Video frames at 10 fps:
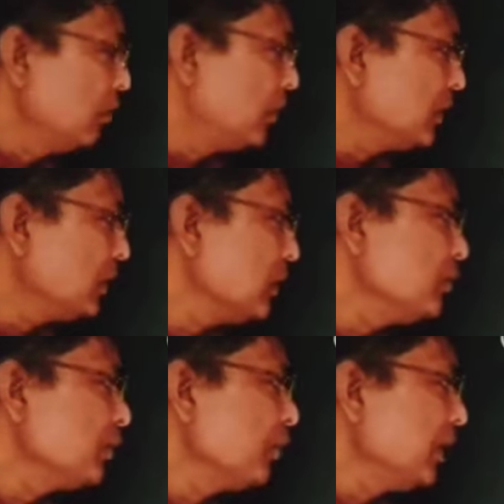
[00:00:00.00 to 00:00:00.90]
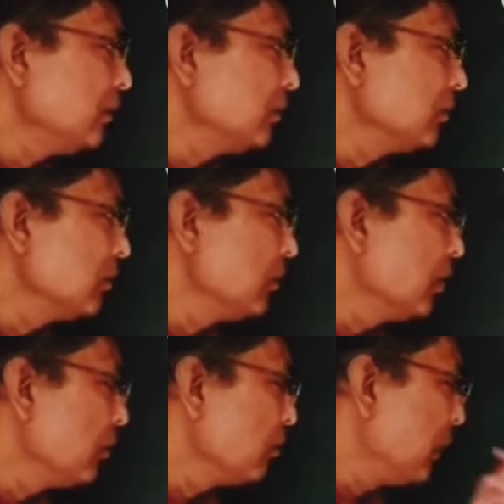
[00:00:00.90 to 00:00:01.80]
first term square
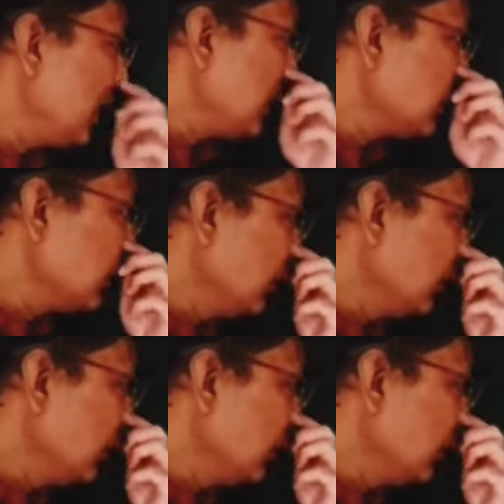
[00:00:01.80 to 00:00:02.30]
plus